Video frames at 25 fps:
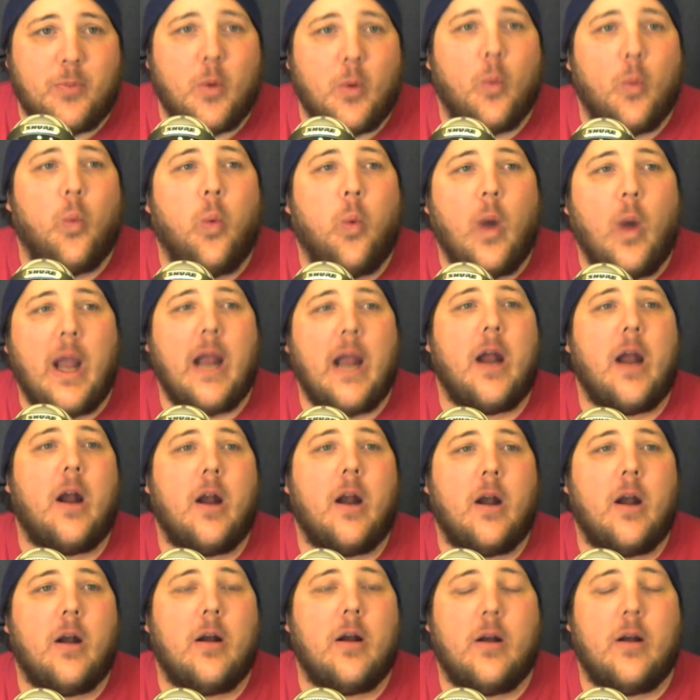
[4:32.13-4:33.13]

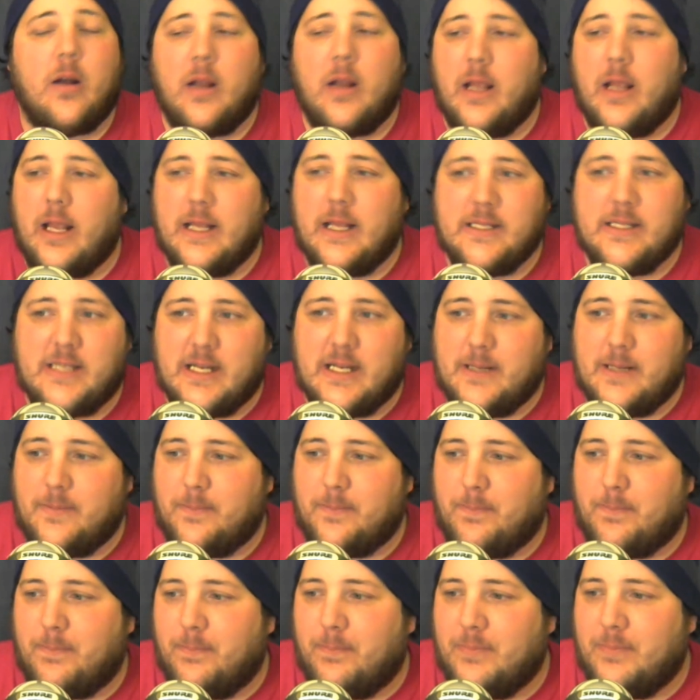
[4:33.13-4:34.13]
Where is it
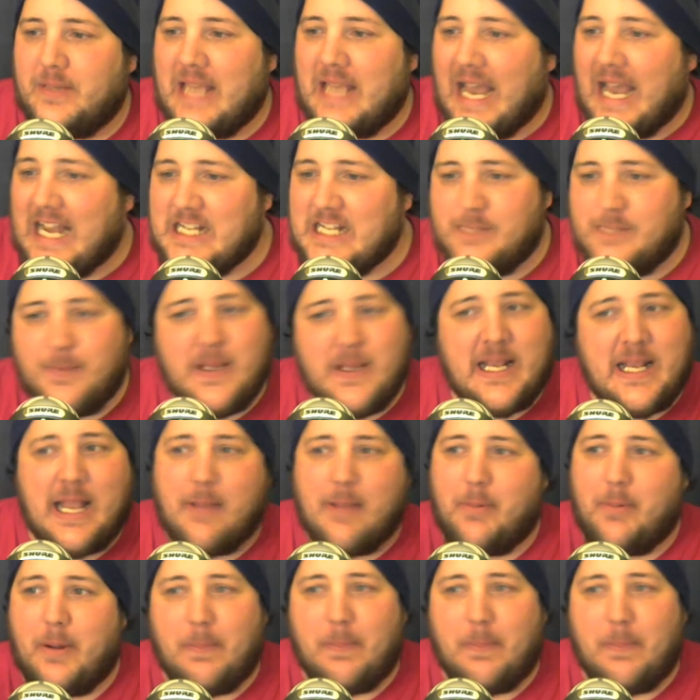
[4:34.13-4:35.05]
guys being able